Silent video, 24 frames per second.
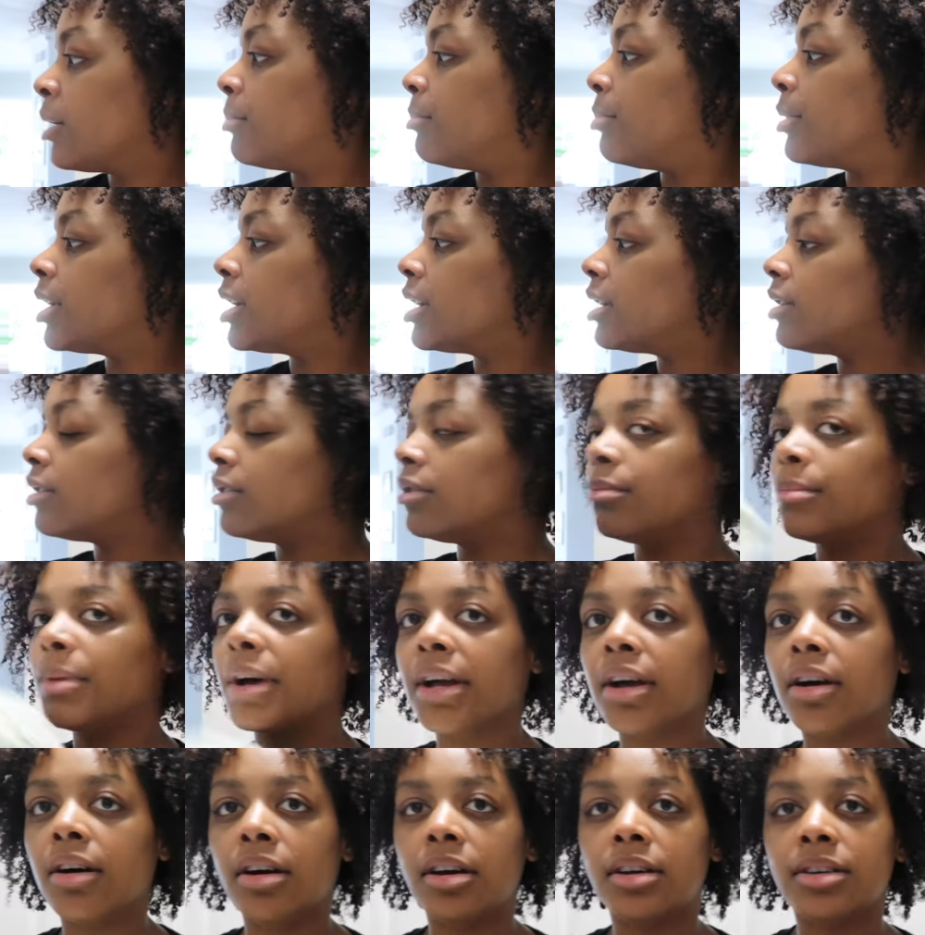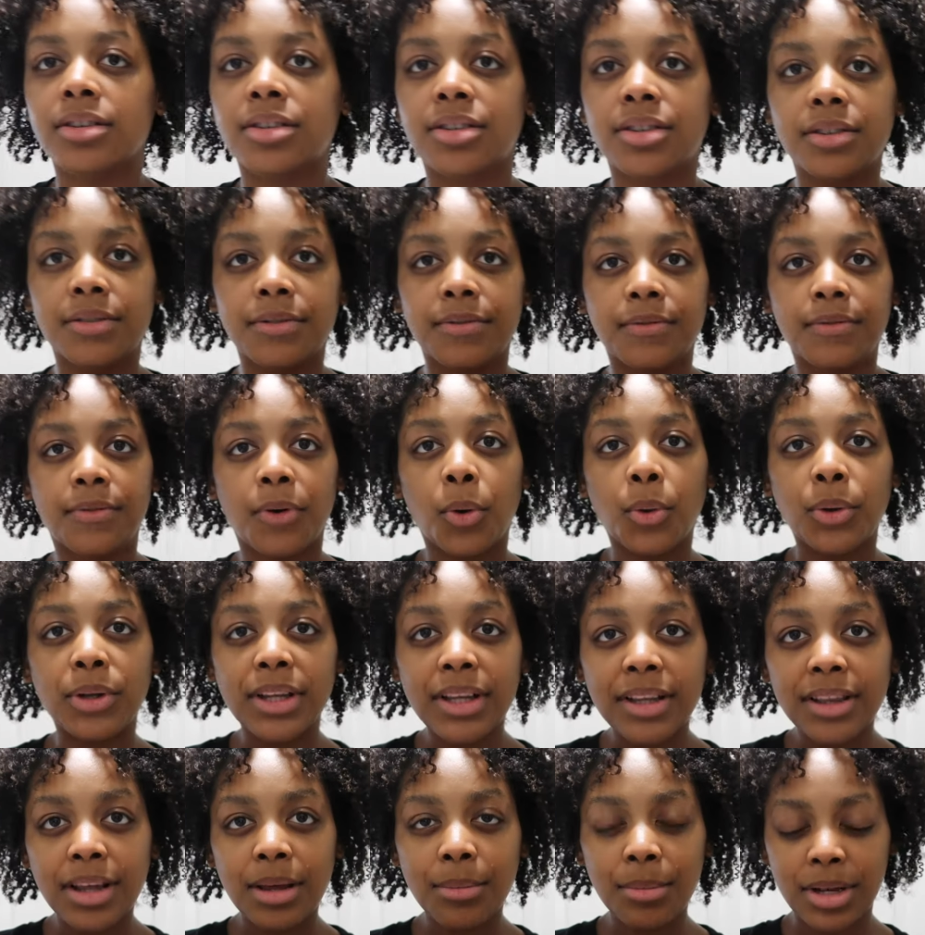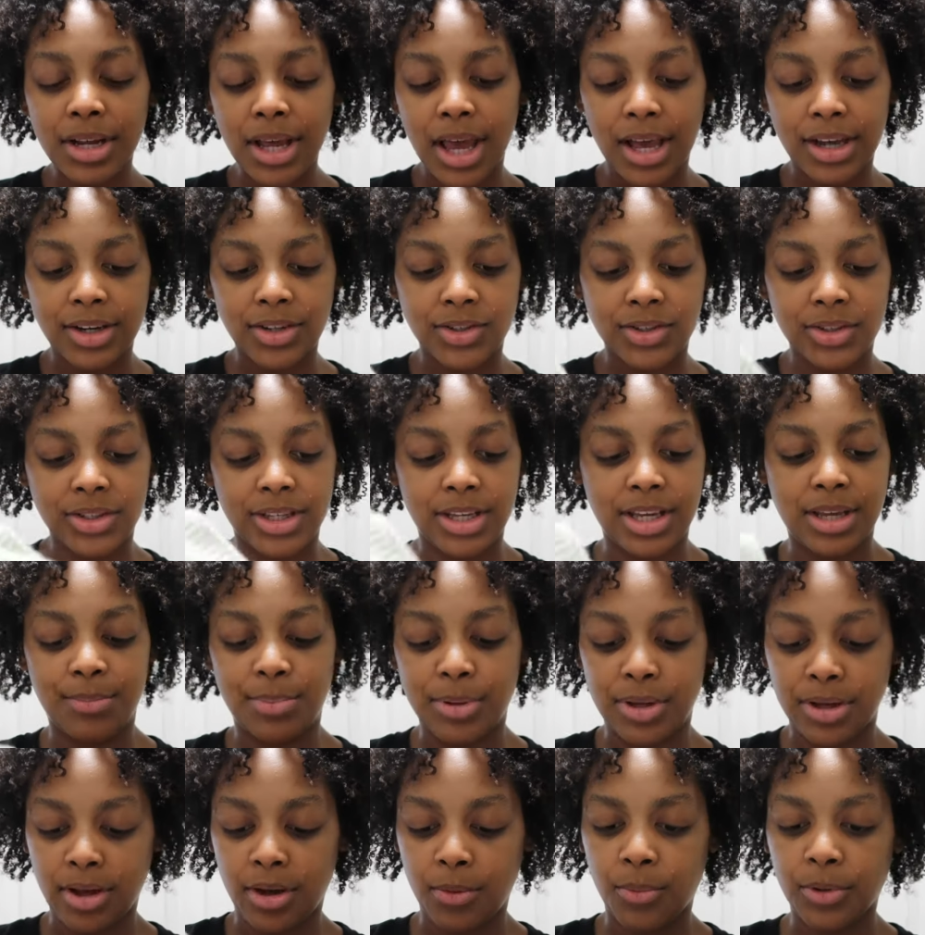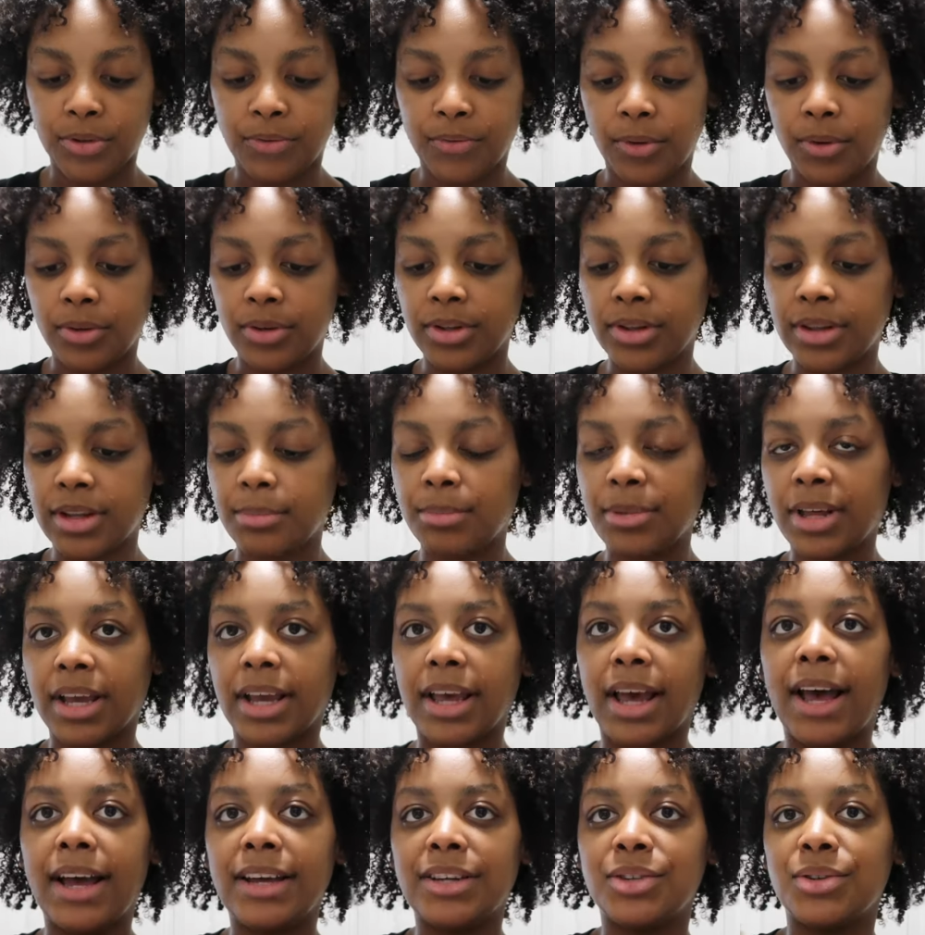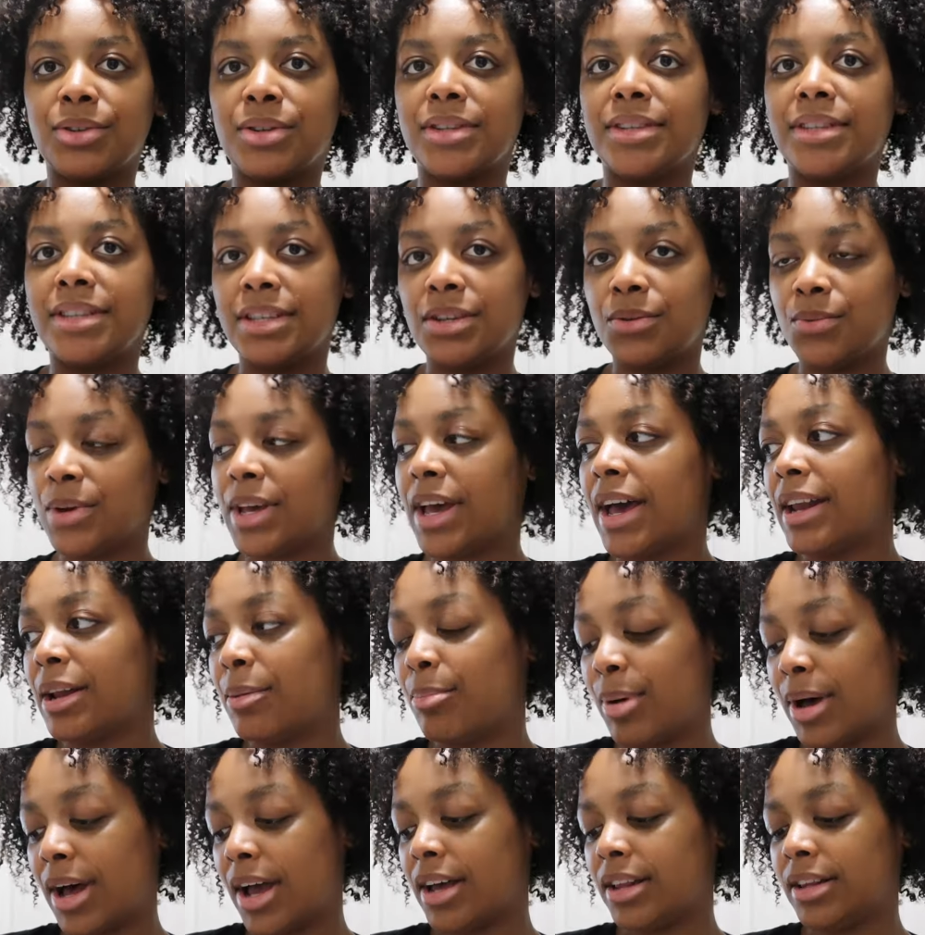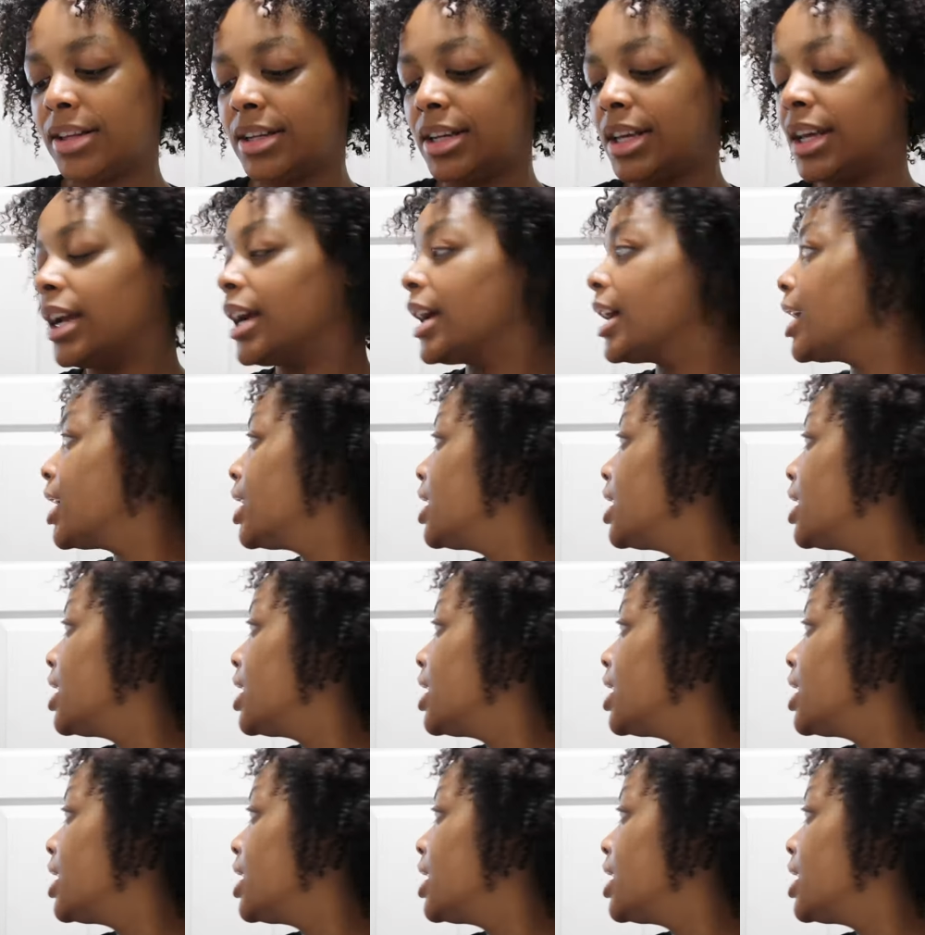but oh my gosh folding them and actually keeping up with folding them like as you can see we had a pile in here